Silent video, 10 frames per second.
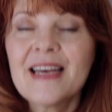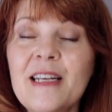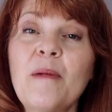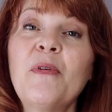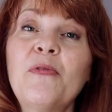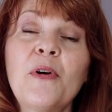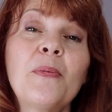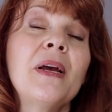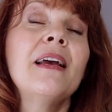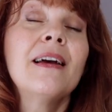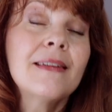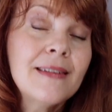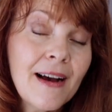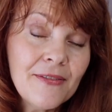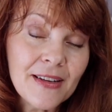Now, before we
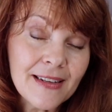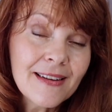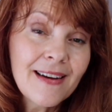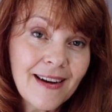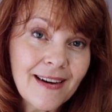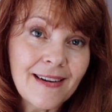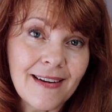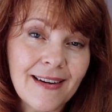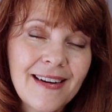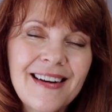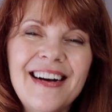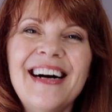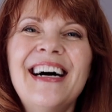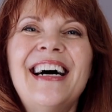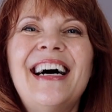dive in,
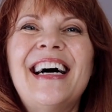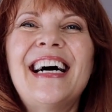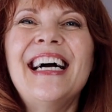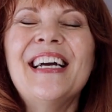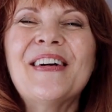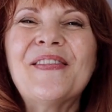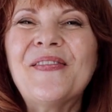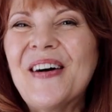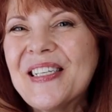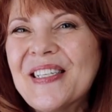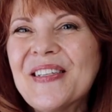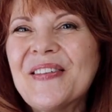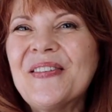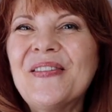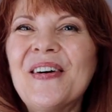I want
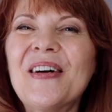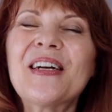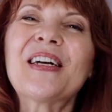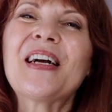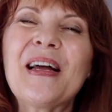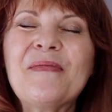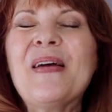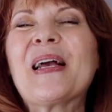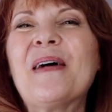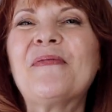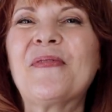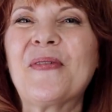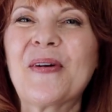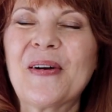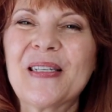to kind of make up
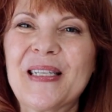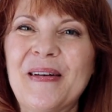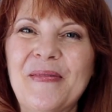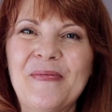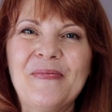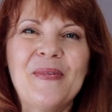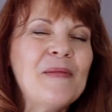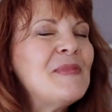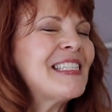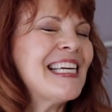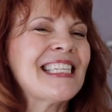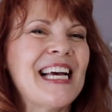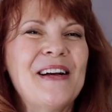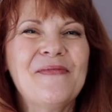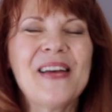for some mistakes I
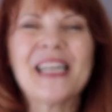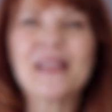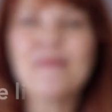have made in the